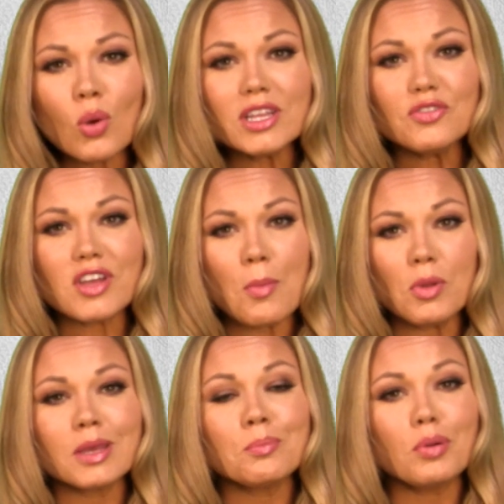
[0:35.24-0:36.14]
and the short-lived
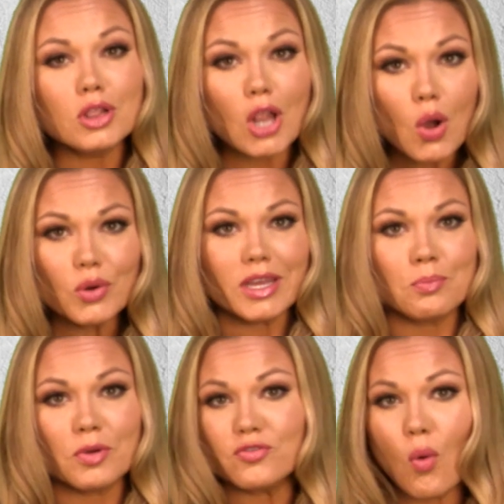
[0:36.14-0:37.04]
couple
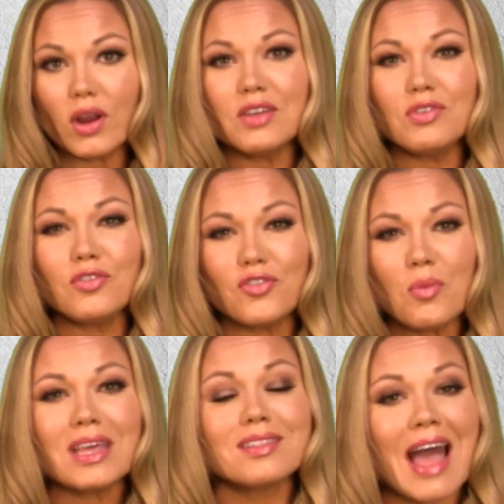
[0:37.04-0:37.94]
imploded before even
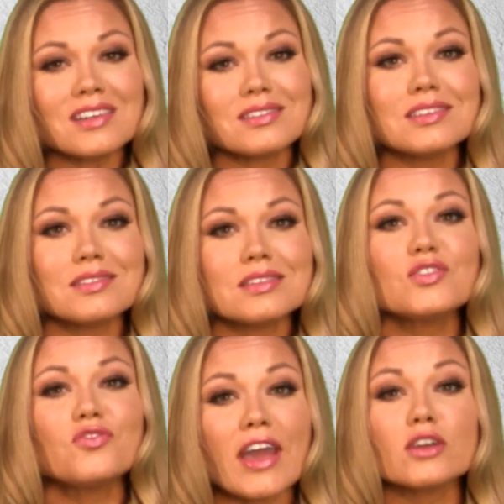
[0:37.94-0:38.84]
filming last
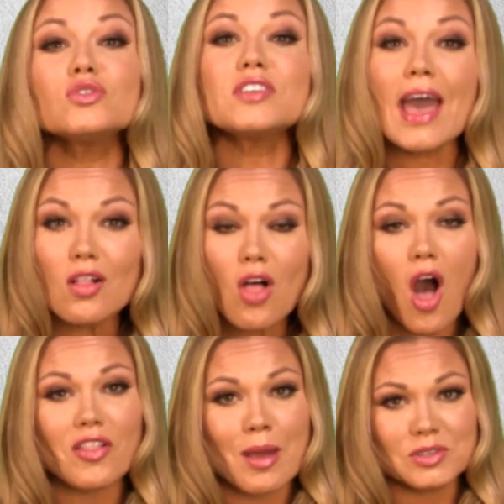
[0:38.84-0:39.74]
season's final
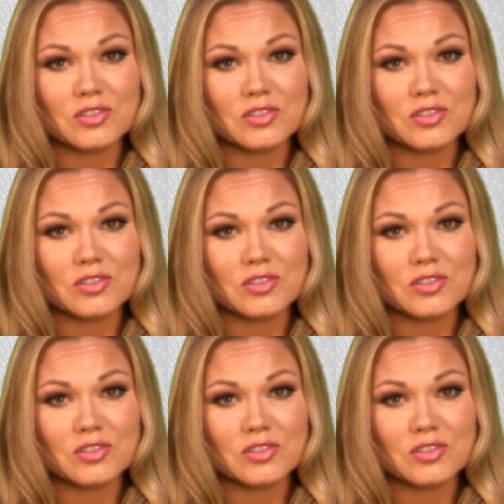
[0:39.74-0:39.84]
tell-all